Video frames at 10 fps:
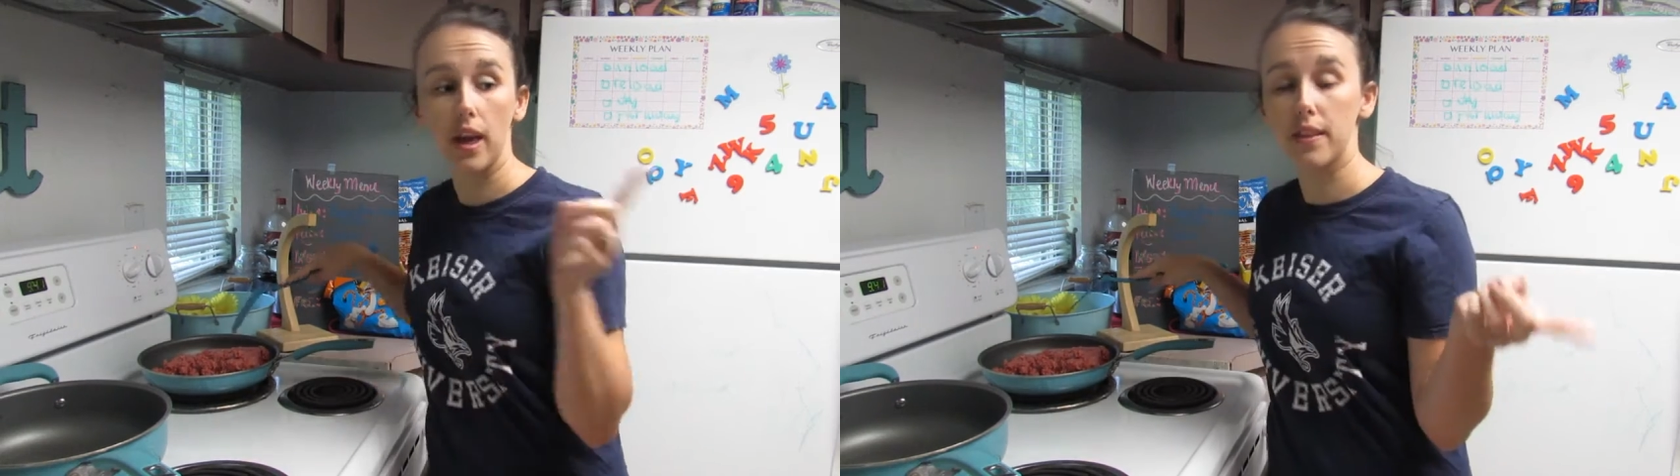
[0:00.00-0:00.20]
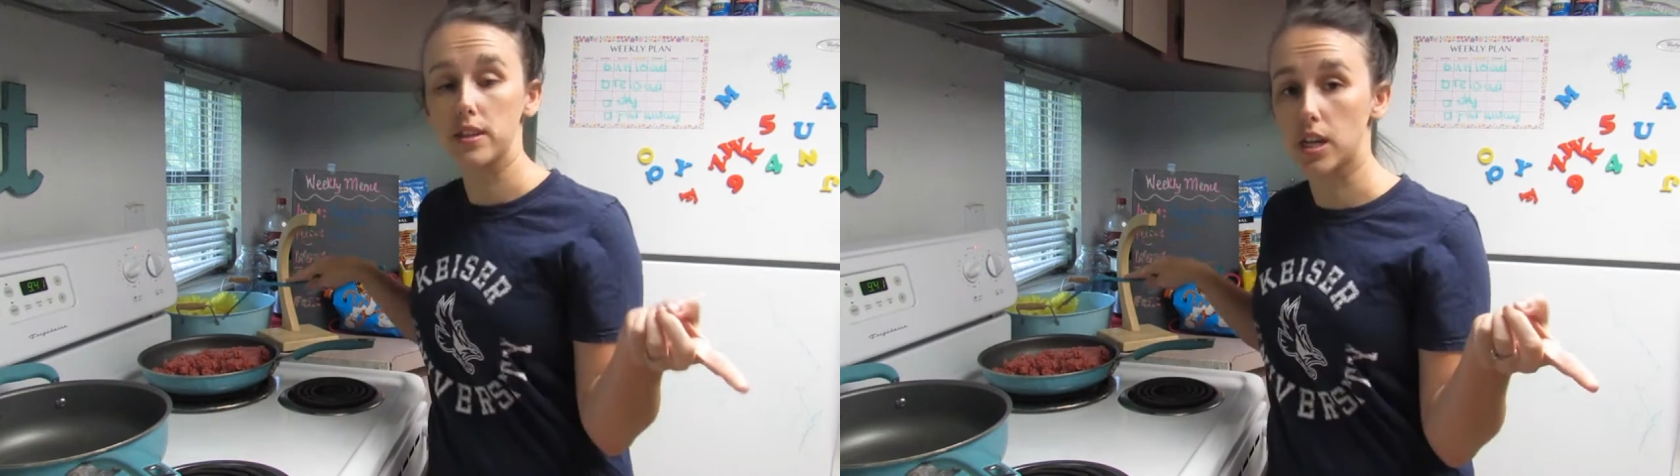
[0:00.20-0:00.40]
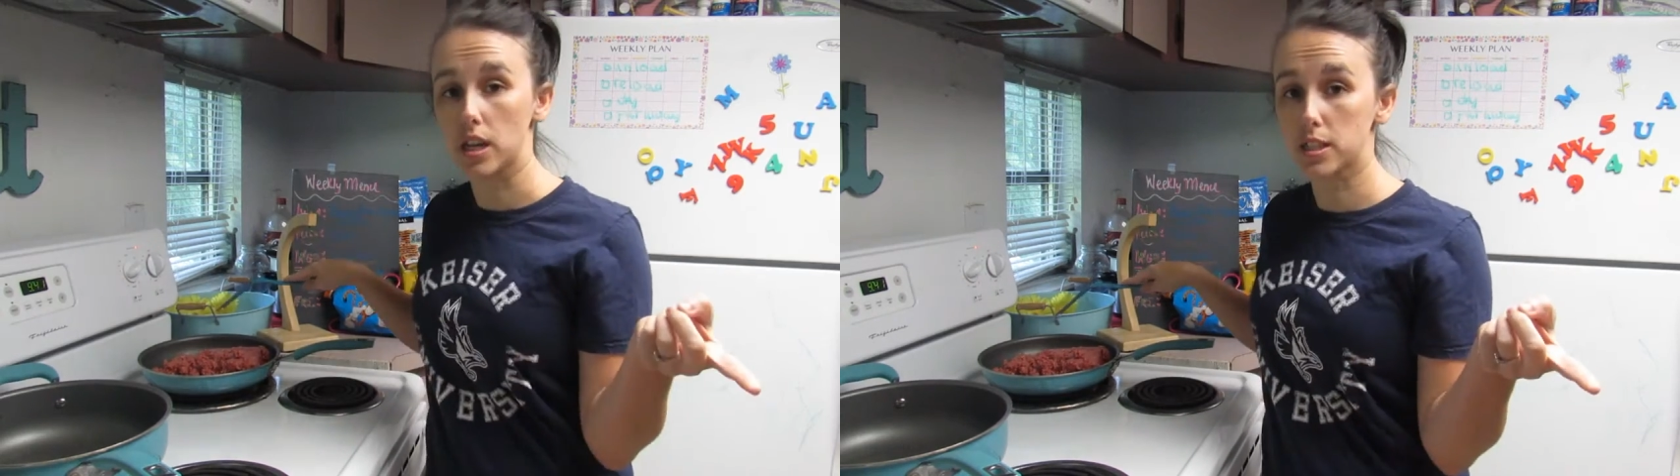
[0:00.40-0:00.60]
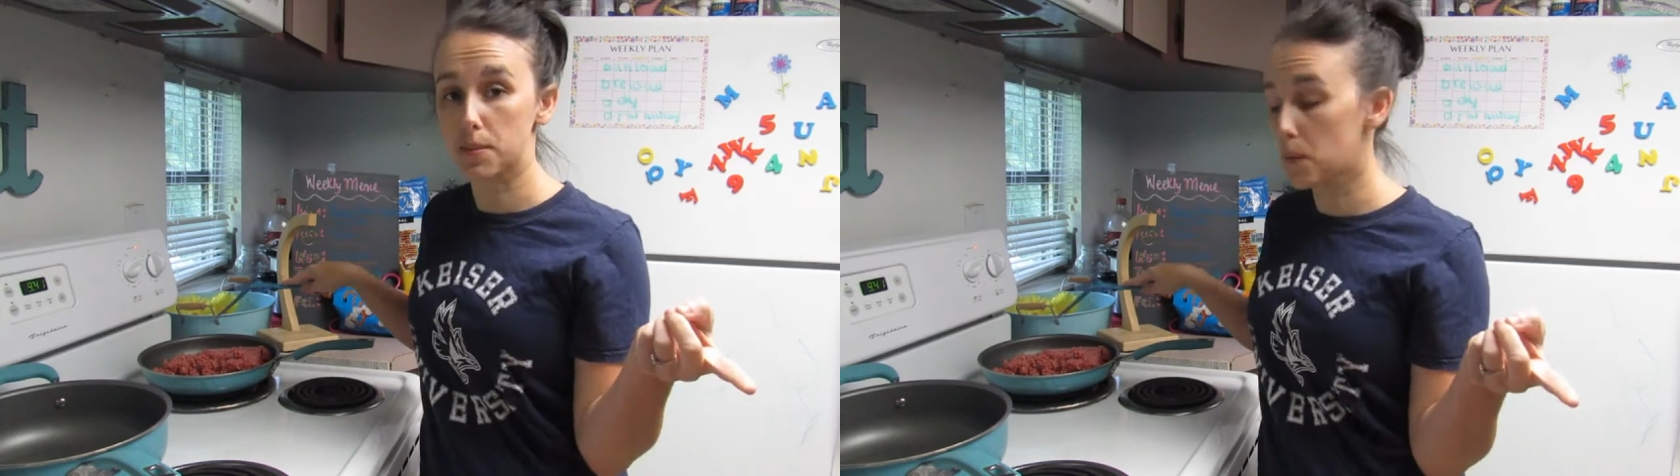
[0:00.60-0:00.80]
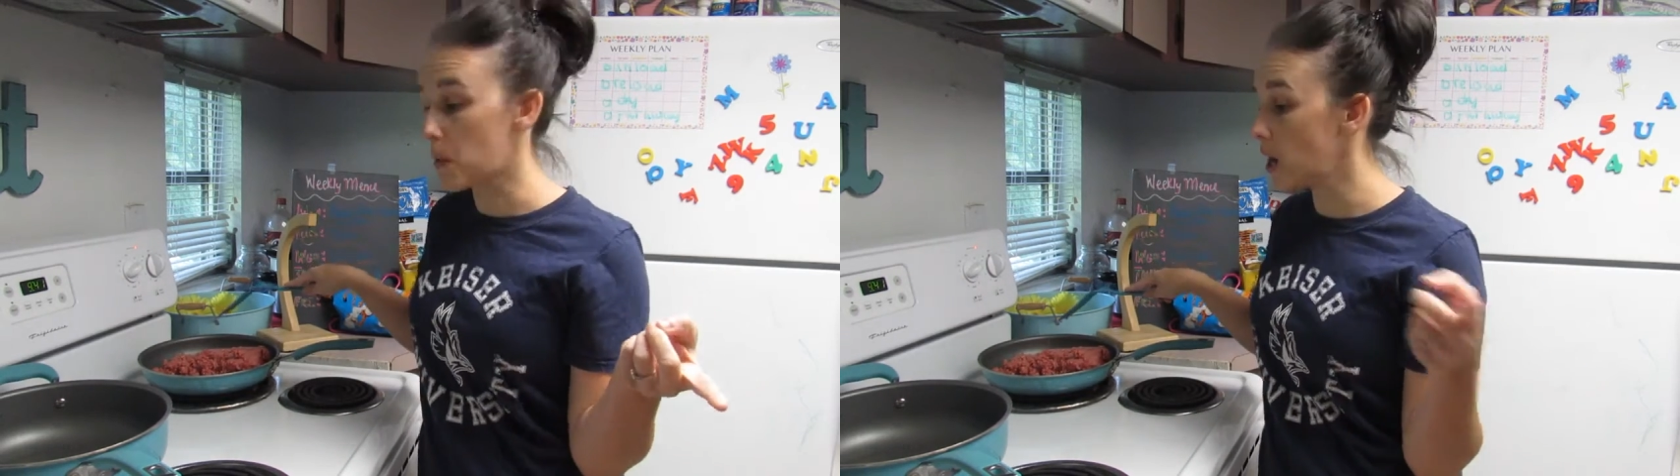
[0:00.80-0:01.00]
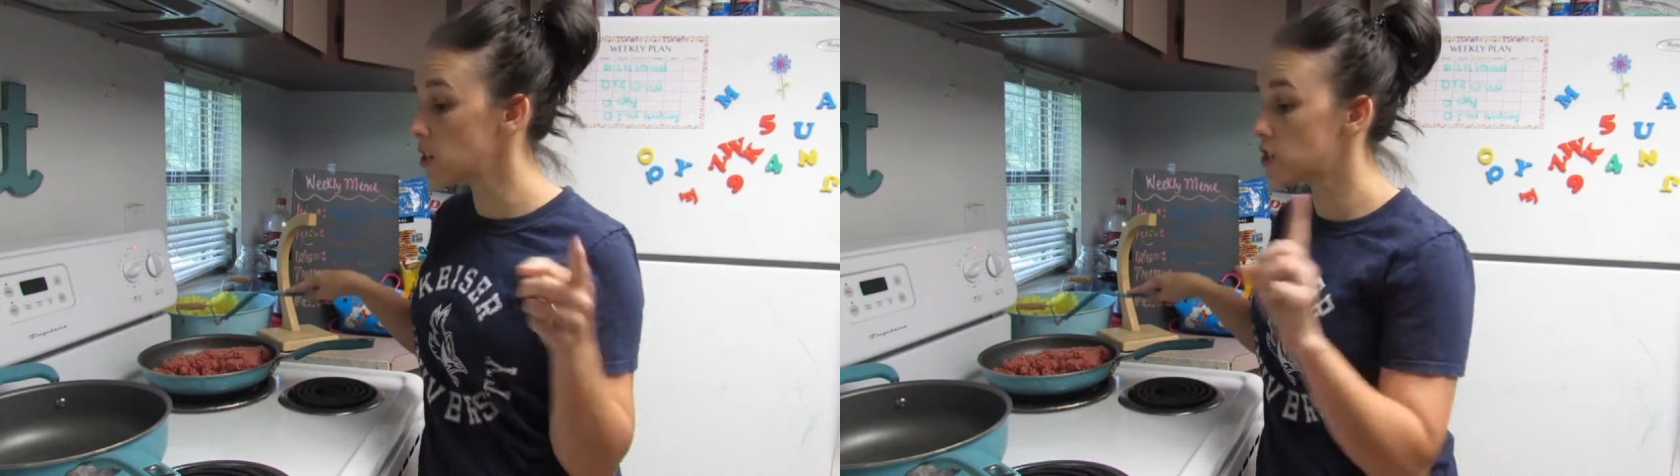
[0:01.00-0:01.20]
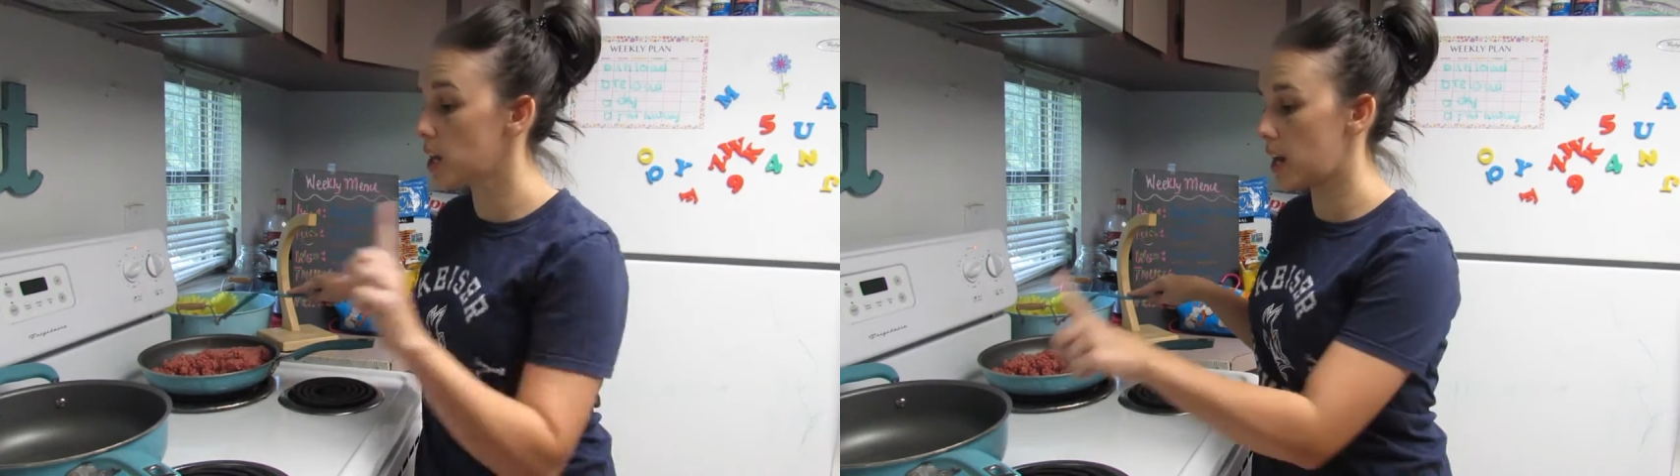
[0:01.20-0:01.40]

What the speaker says: in the sink to be washed,